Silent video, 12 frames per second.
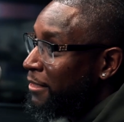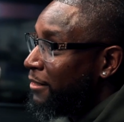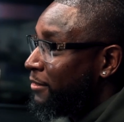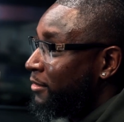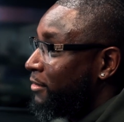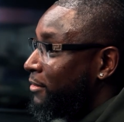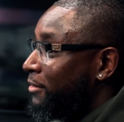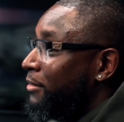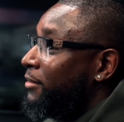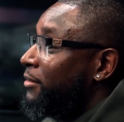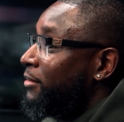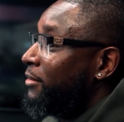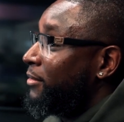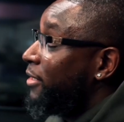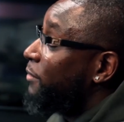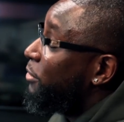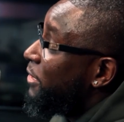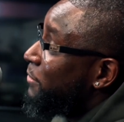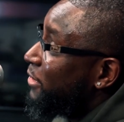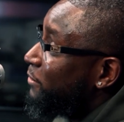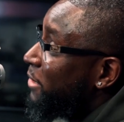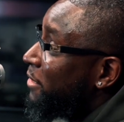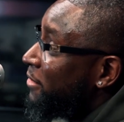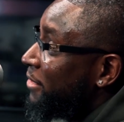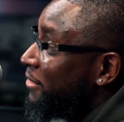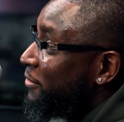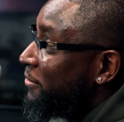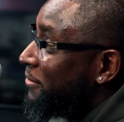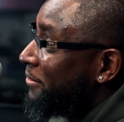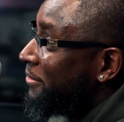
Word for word: that are that are pretty much better than you.